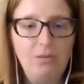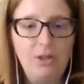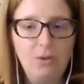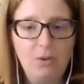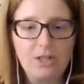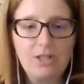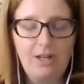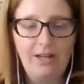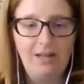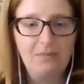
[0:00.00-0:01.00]
to your
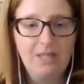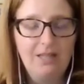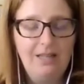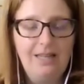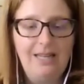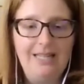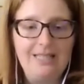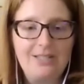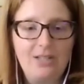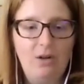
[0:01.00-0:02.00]
time.
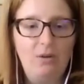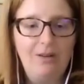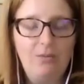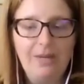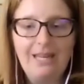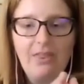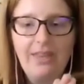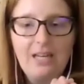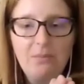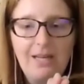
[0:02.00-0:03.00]
And so if we can
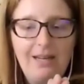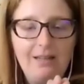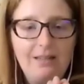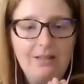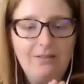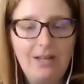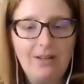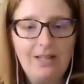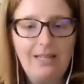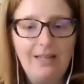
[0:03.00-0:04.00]
think about it
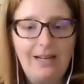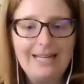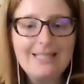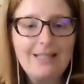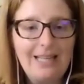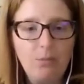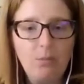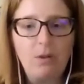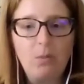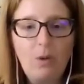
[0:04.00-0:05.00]
very isolated
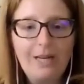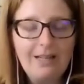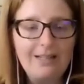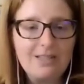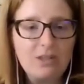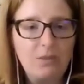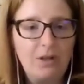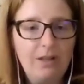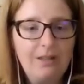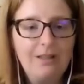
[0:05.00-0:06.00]
with one
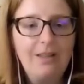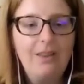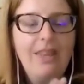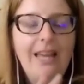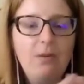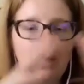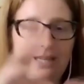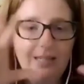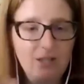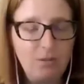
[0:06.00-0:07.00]
customer, then we
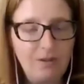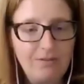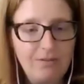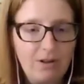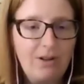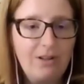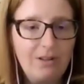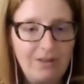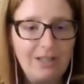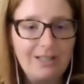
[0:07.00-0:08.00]
can do it for all
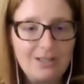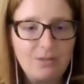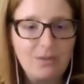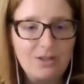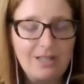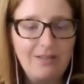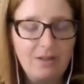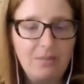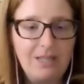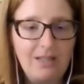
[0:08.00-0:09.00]
of our customers and
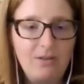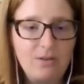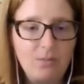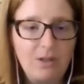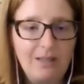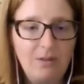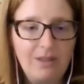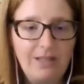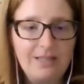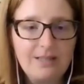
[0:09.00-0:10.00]
everybody who's working
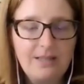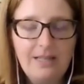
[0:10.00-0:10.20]
with us.